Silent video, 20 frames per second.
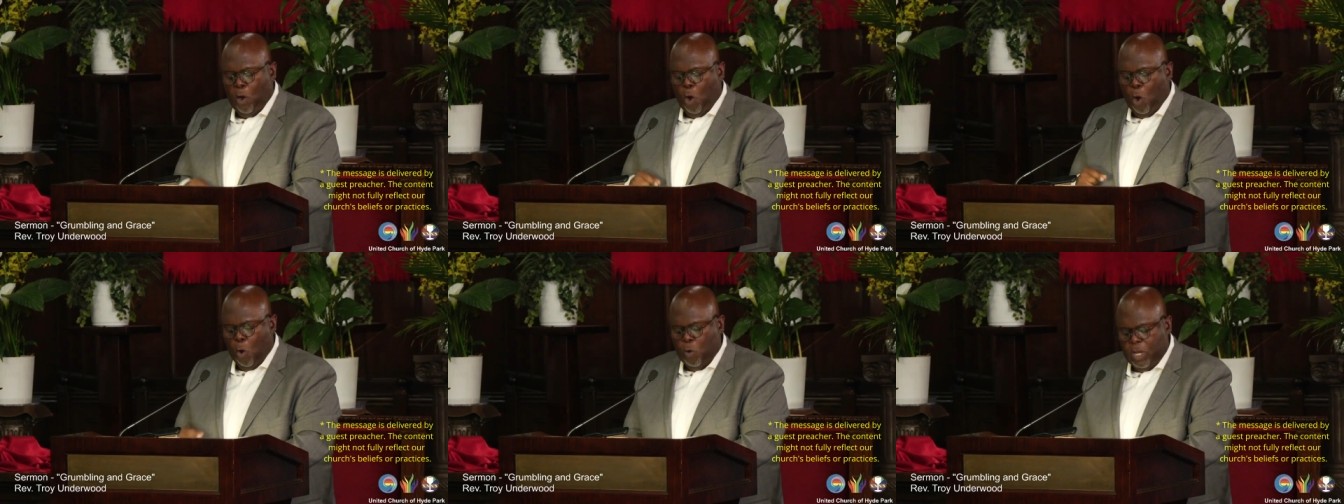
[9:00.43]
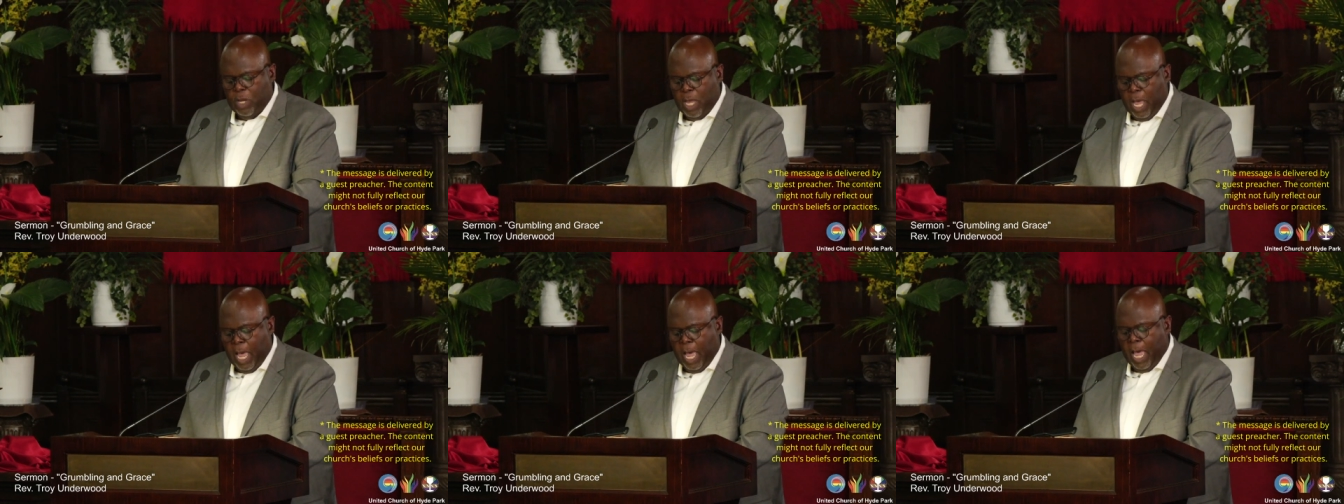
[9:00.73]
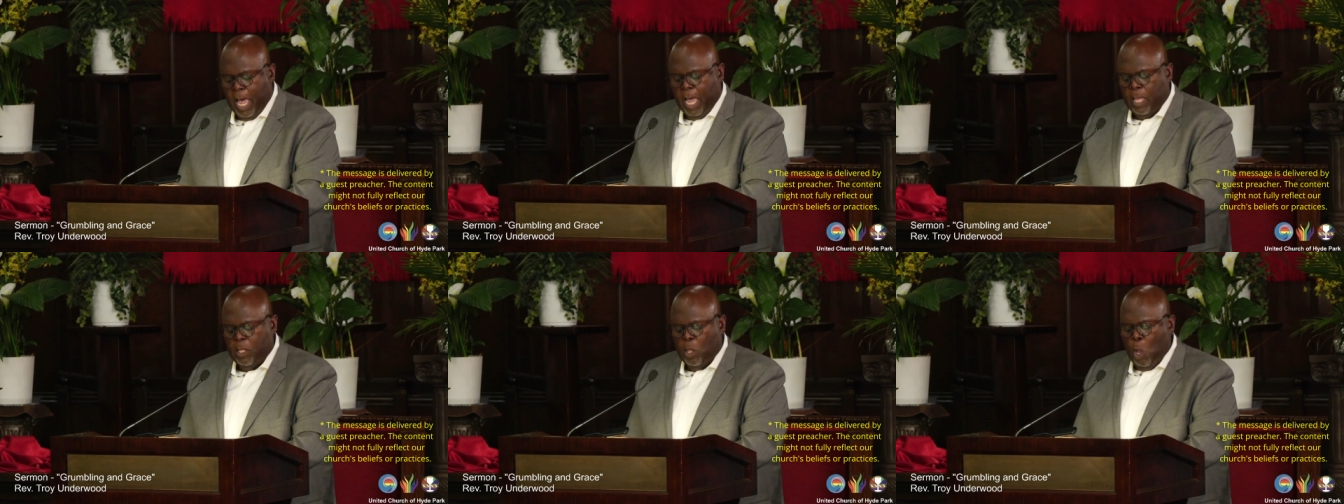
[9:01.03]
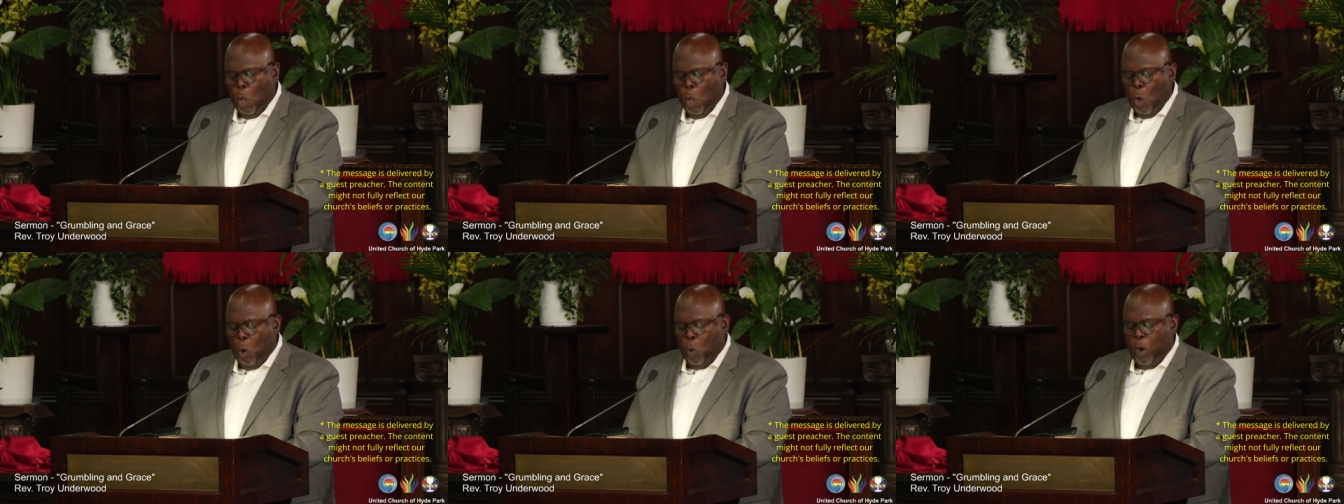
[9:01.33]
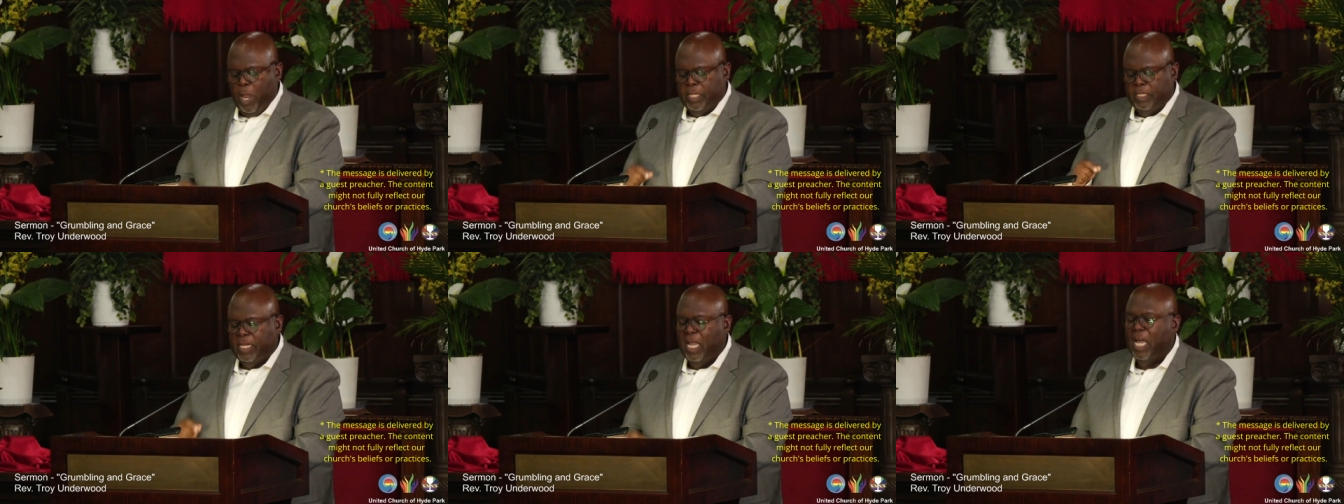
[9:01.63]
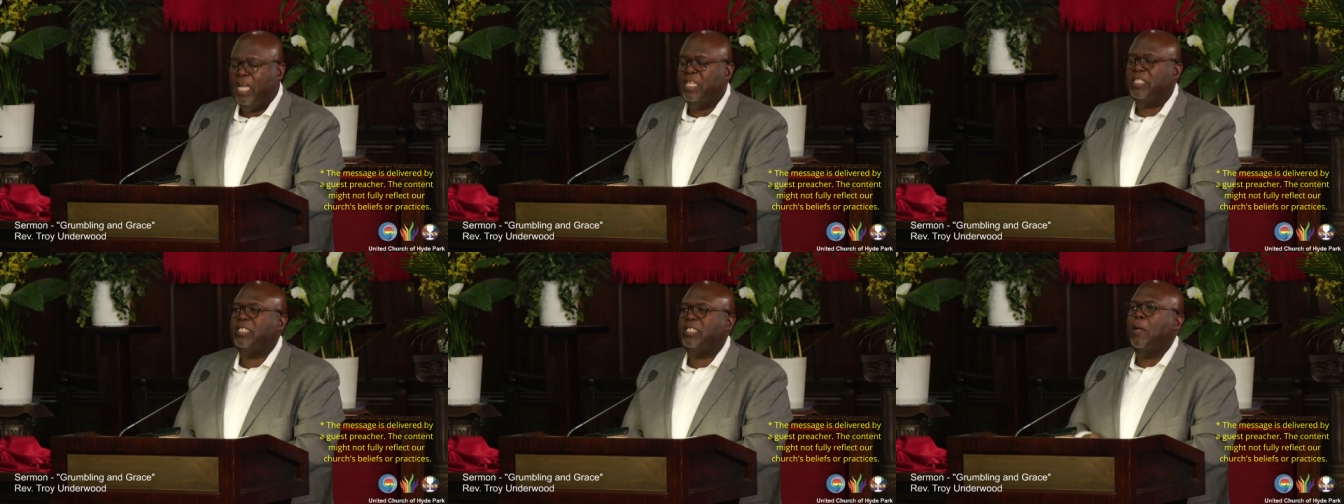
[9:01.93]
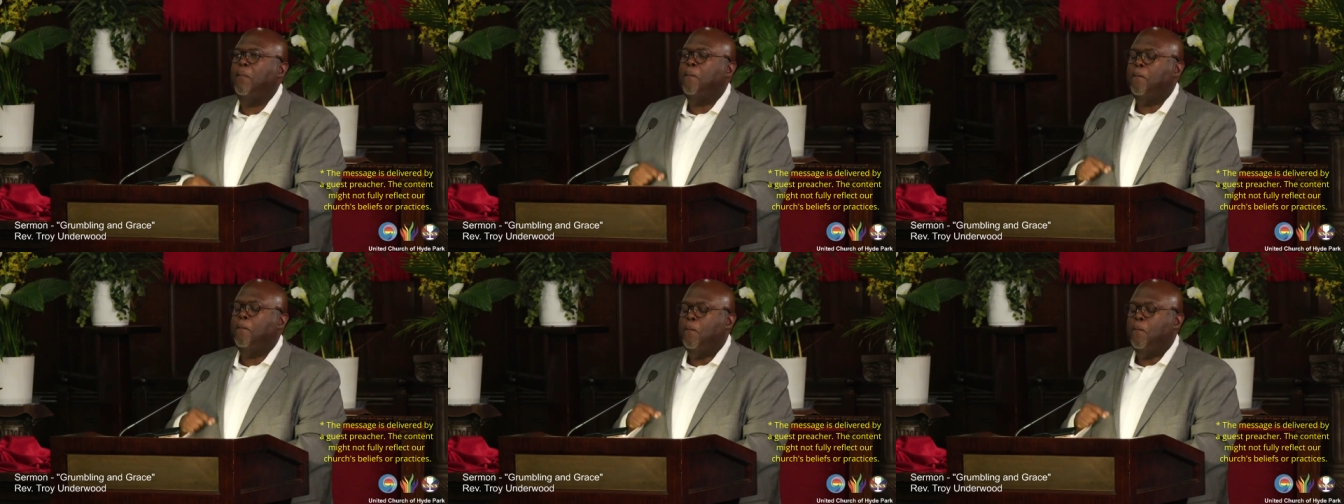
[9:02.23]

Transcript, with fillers: on God, who had done some